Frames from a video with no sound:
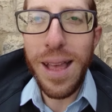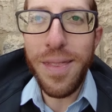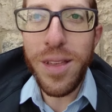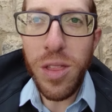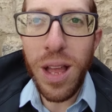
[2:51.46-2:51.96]

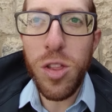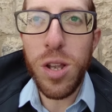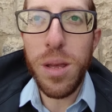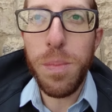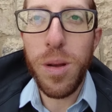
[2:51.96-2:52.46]
And this
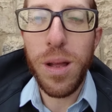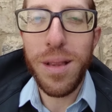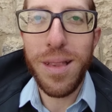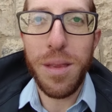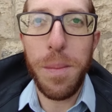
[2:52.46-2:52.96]
actually
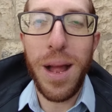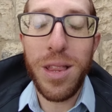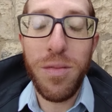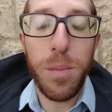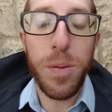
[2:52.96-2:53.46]

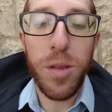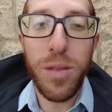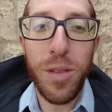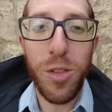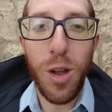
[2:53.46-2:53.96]
demands from a
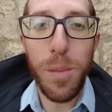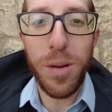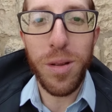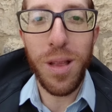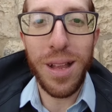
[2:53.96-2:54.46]
person to stop
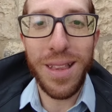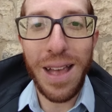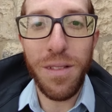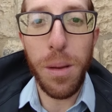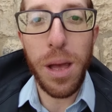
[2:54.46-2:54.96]
and
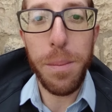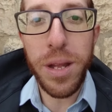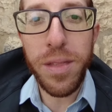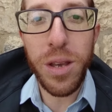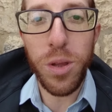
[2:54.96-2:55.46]
have a
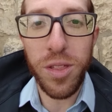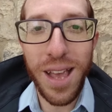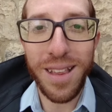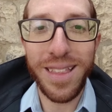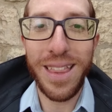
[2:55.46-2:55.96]
meeting with
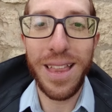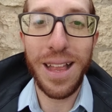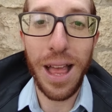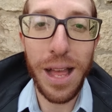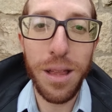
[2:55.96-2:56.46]
death.
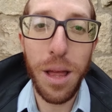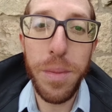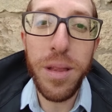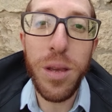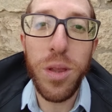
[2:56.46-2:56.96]
A
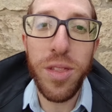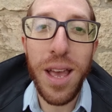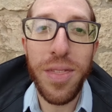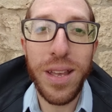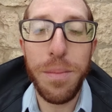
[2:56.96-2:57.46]
meeting with
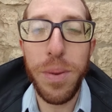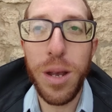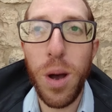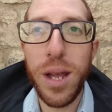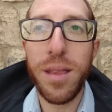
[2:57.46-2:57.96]
death, it can be
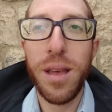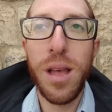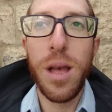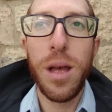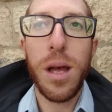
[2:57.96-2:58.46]
quite
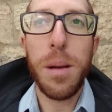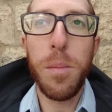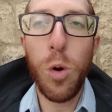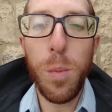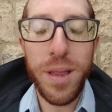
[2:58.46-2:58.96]
a
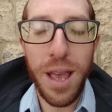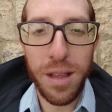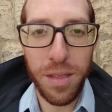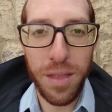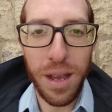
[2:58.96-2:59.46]
morbid
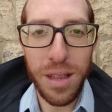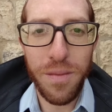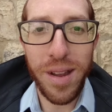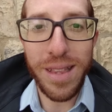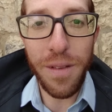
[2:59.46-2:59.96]
exercise, a
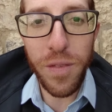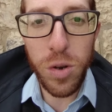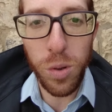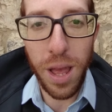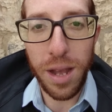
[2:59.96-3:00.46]
very
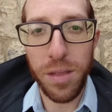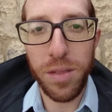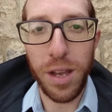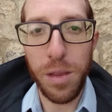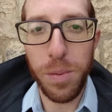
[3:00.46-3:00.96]
difficult
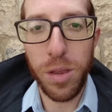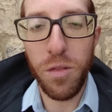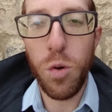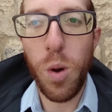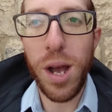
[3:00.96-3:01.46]
exercise, because
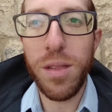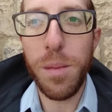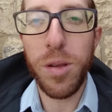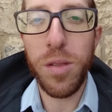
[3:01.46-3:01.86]
it requires the